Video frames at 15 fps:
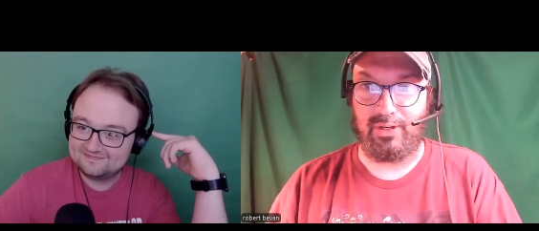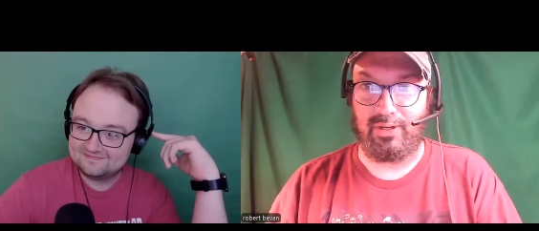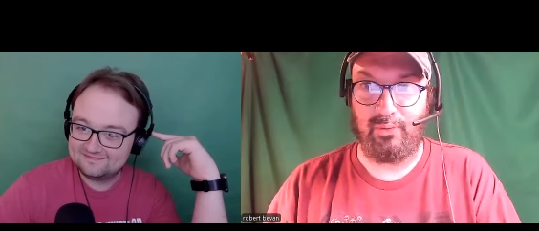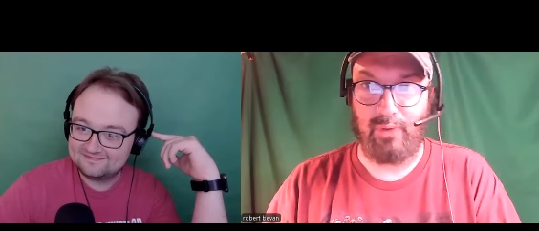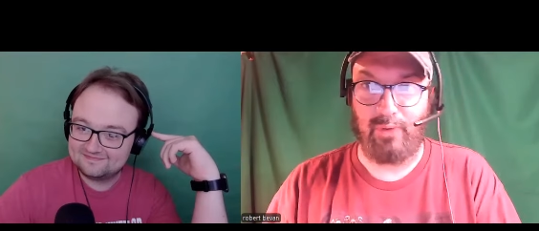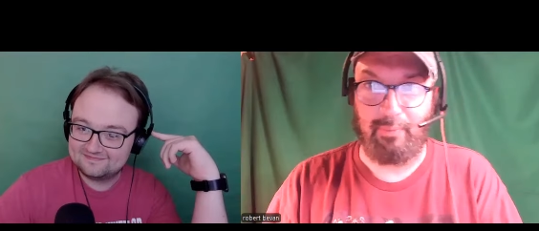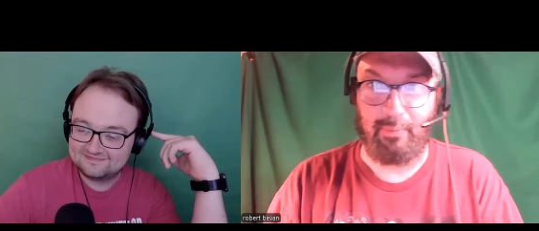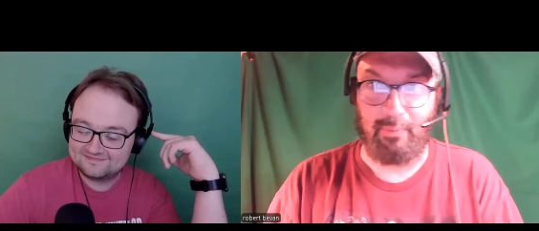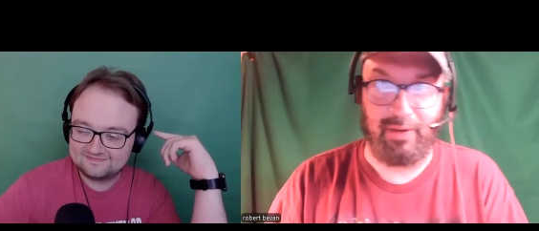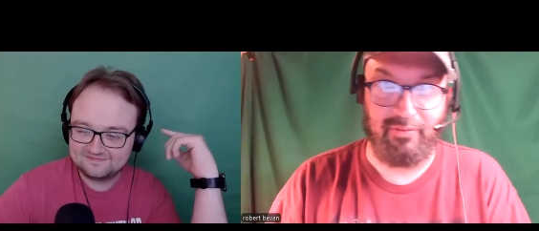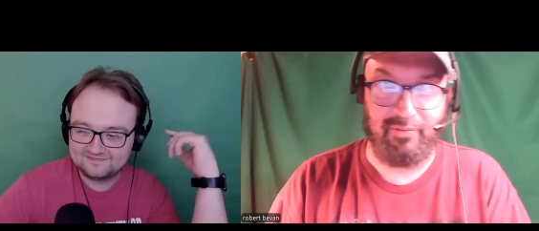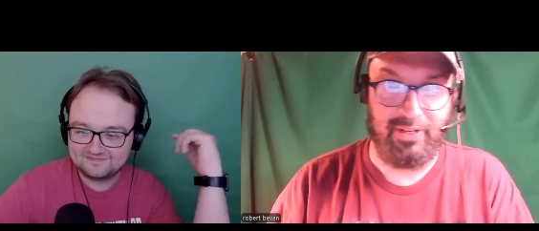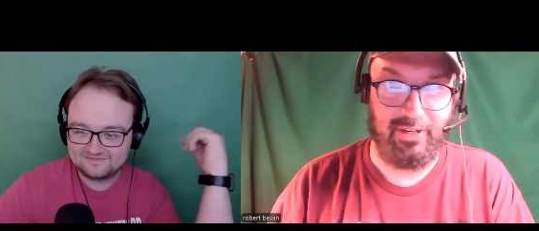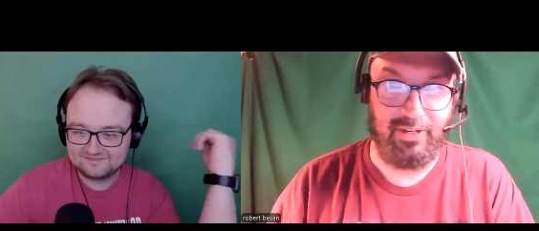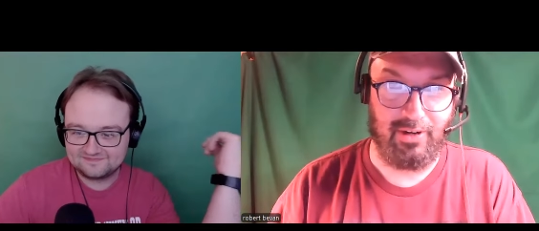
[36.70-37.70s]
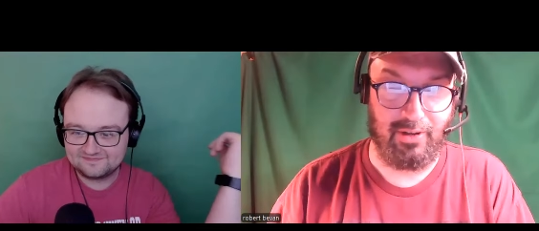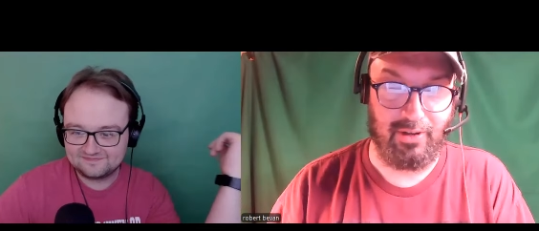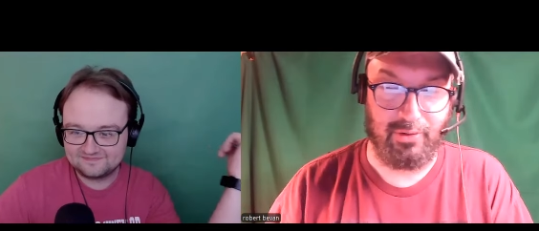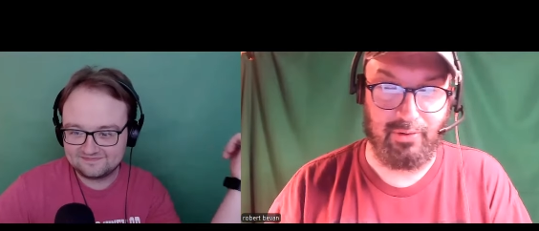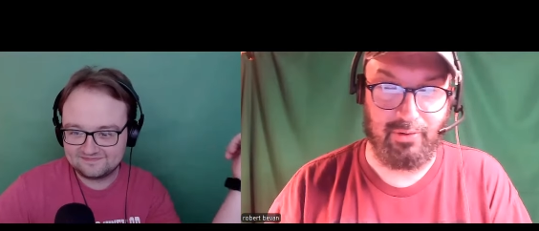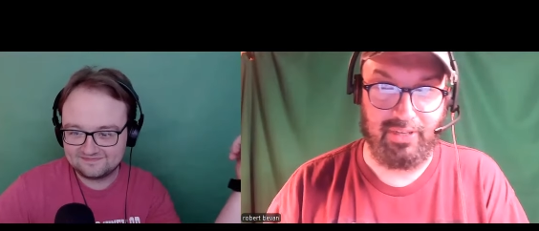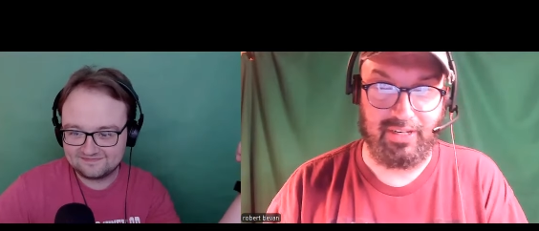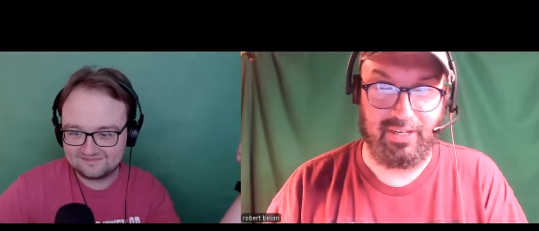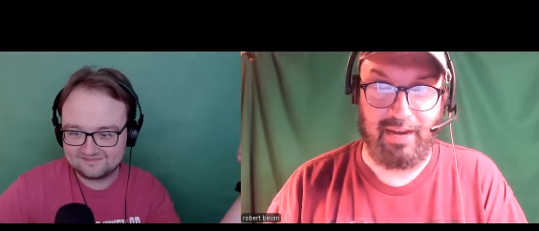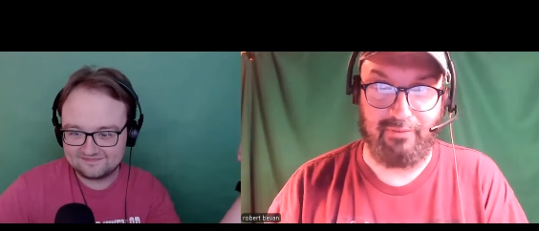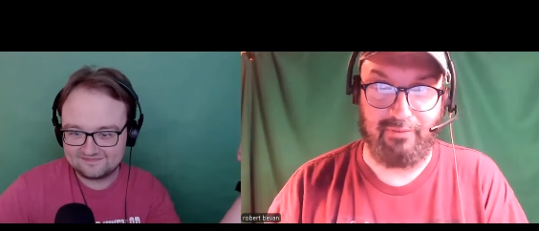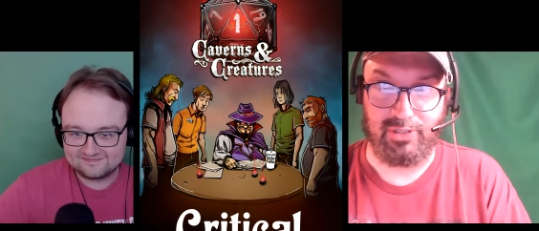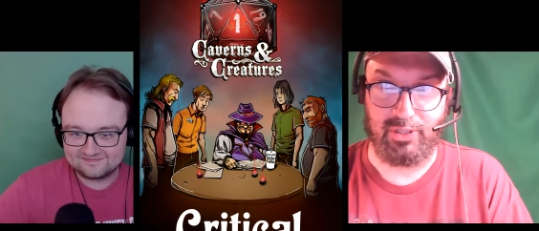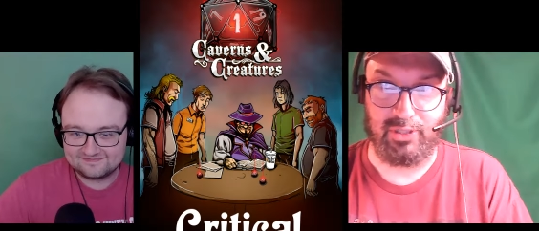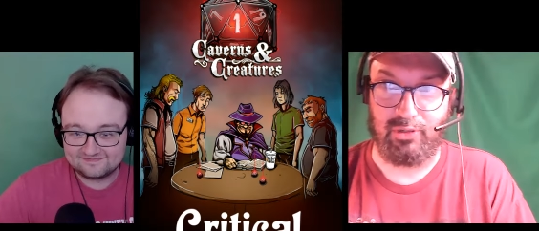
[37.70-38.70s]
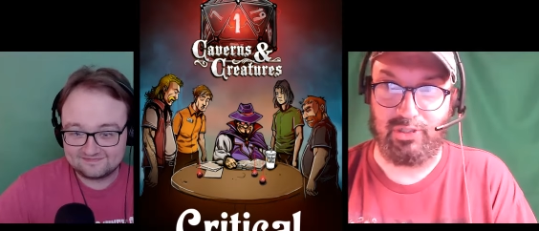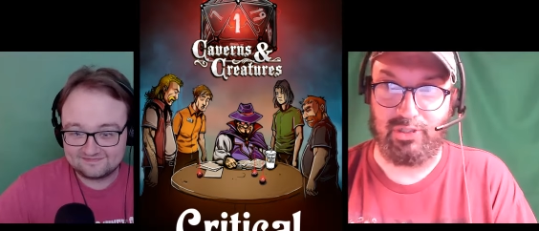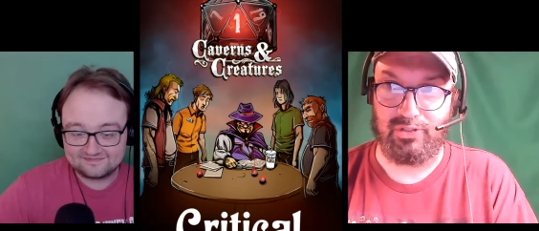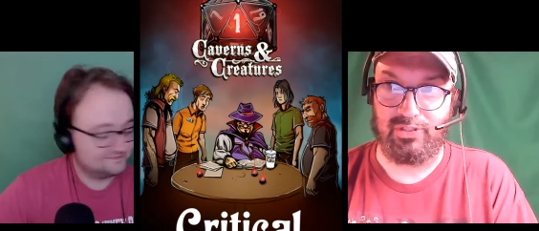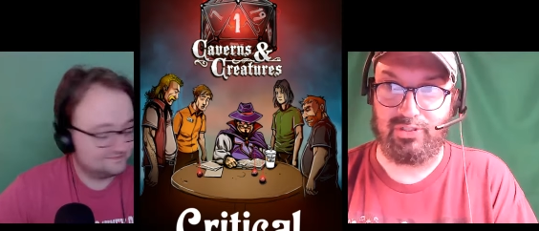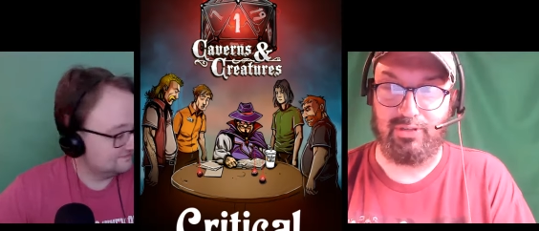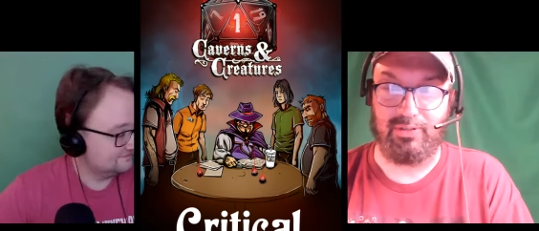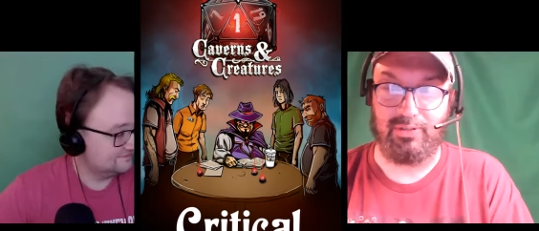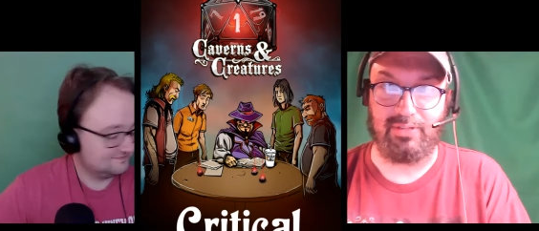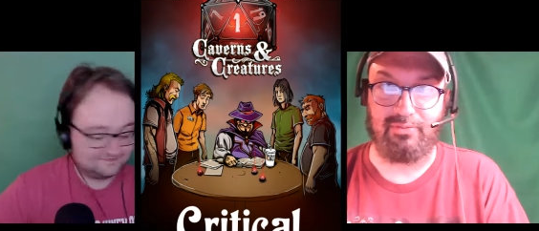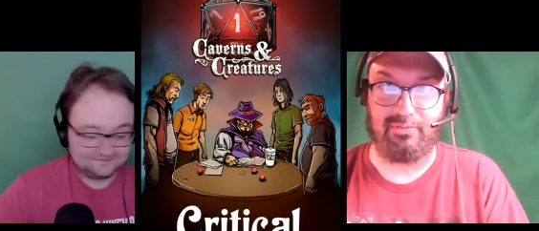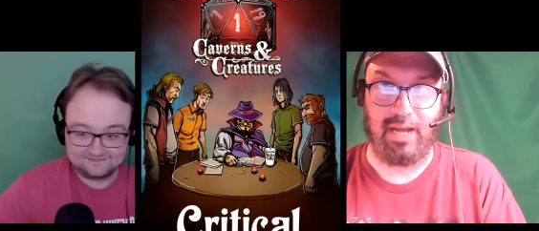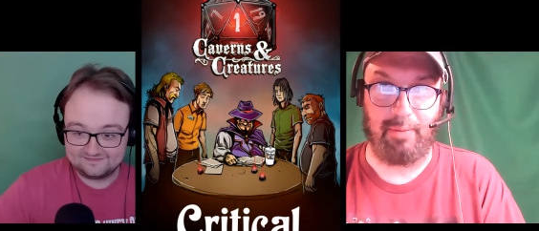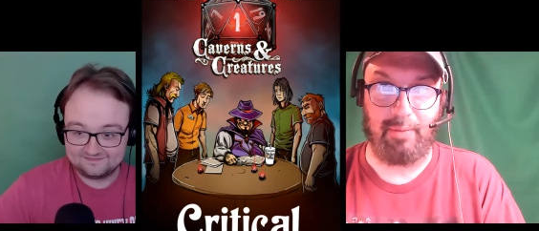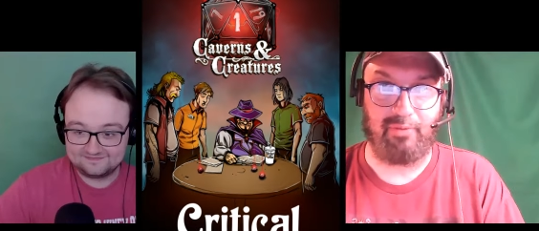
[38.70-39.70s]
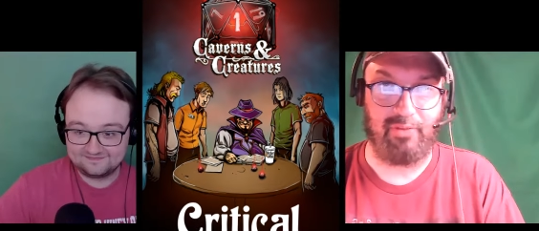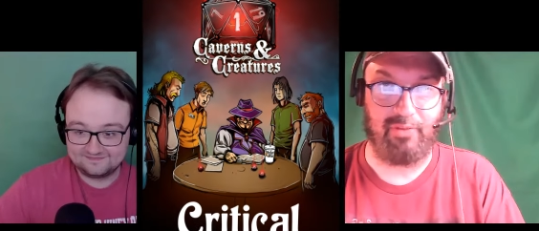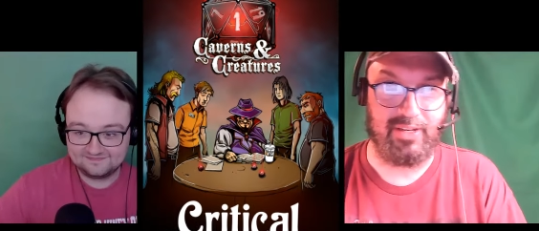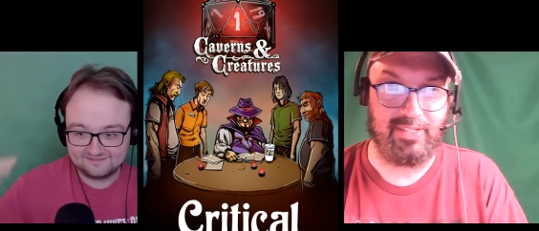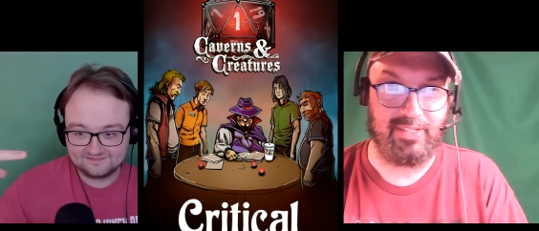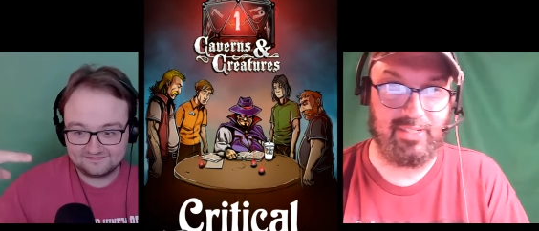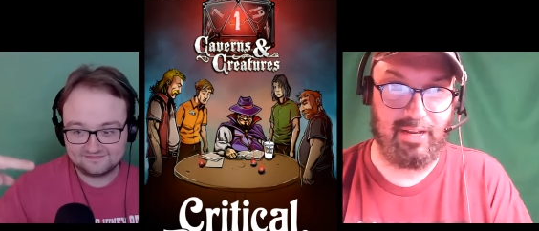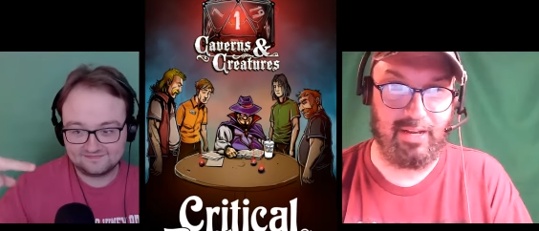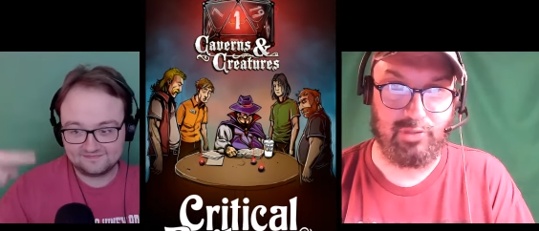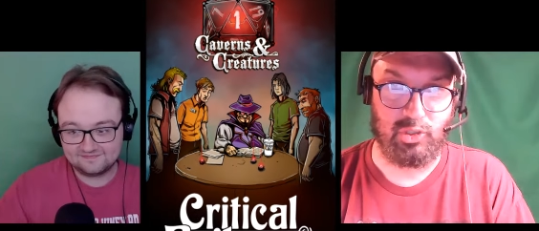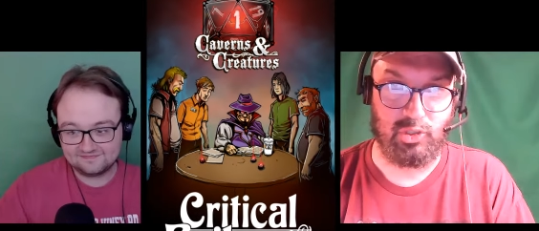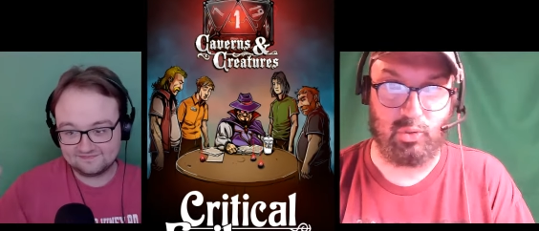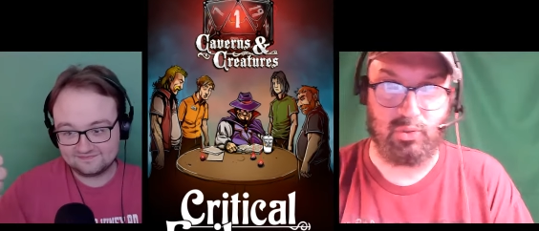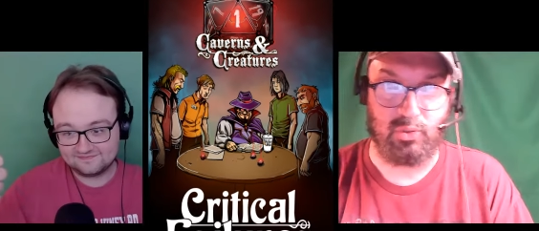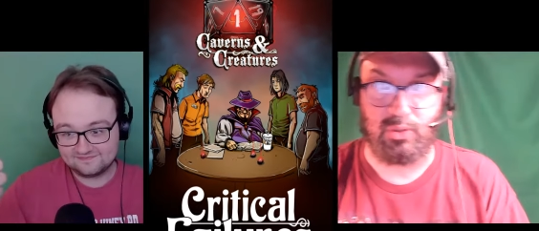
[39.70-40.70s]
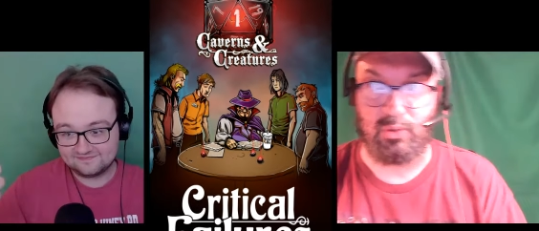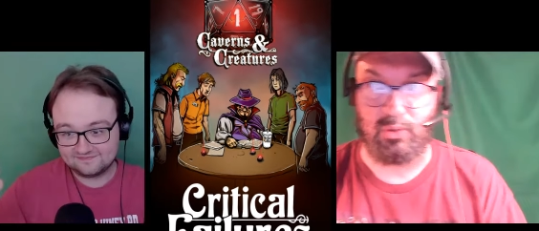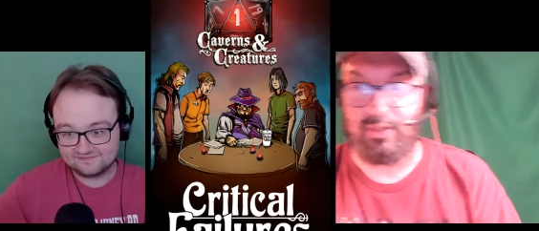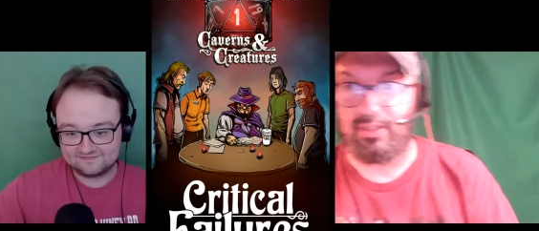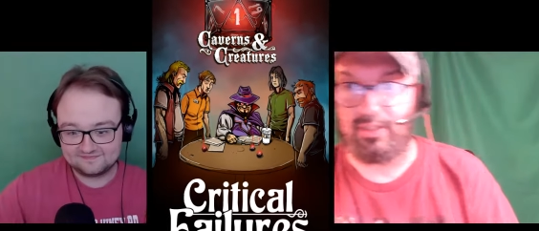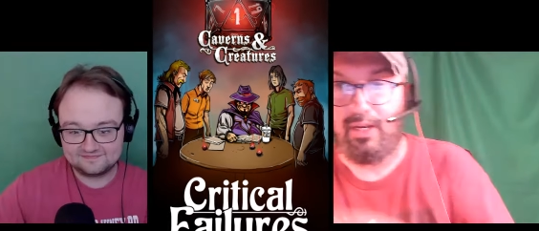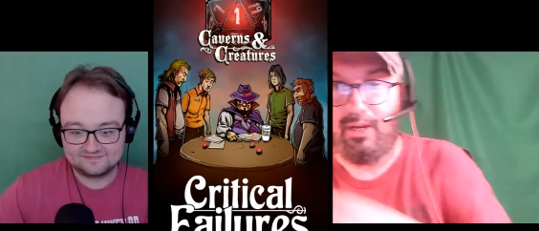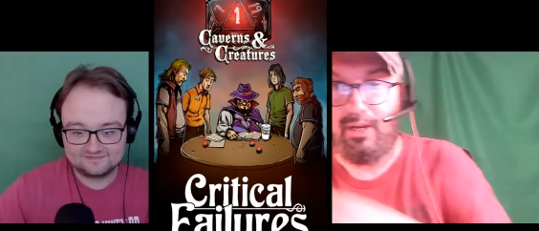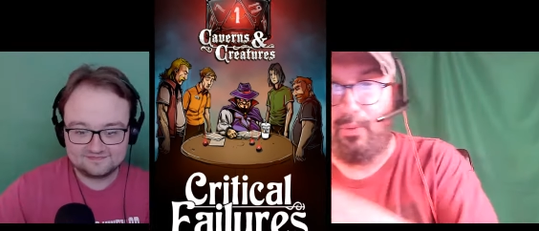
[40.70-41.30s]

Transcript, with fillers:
Speaker 1: friends. Robert Bevan here, author of the Caverns and Creatures series of comedy fantasy novels and short stories.